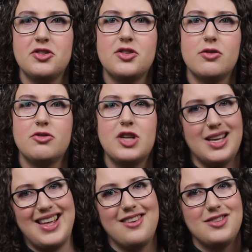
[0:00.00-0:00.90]
so
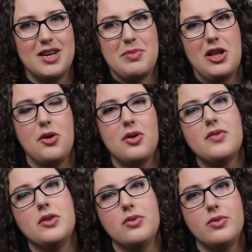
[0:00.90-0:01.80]
check that out down below
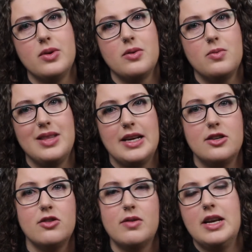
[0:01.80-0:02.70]
if you would like like
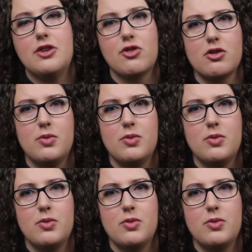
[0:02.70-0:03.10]
to know any trigger